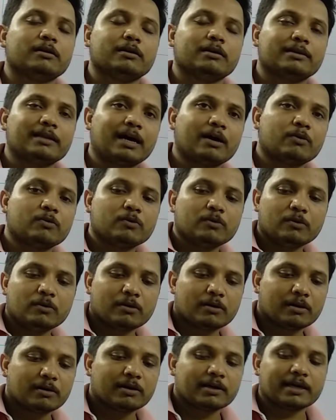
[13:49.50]
Now
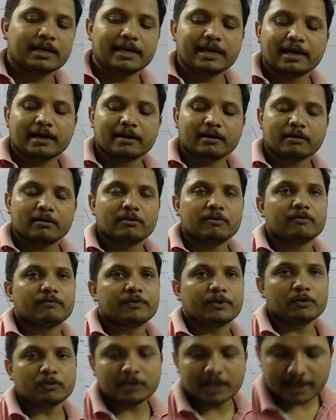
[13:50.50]
here
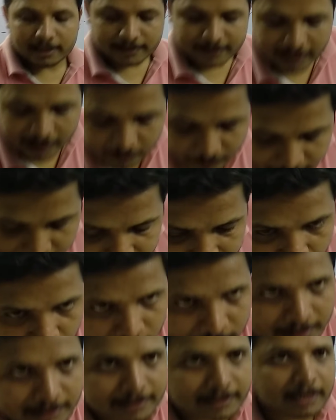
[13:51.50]
few things that we need to
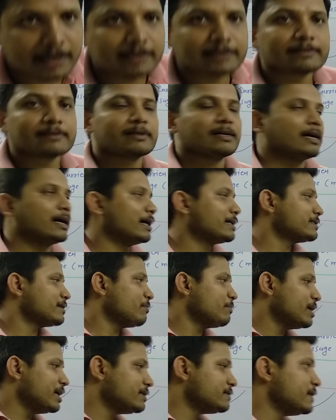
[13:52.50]
discuss as a
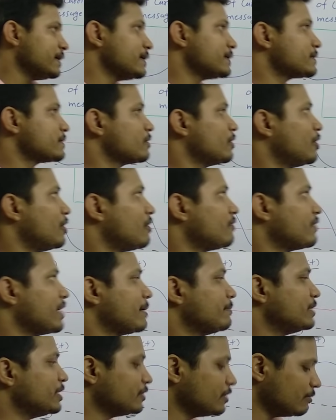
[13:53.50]
basics of
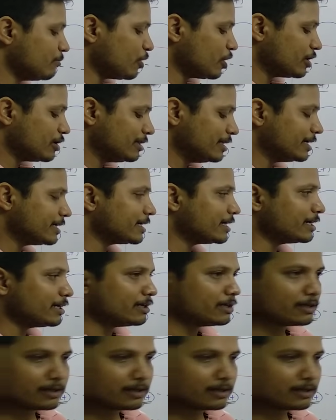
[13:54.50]
amplitude modulated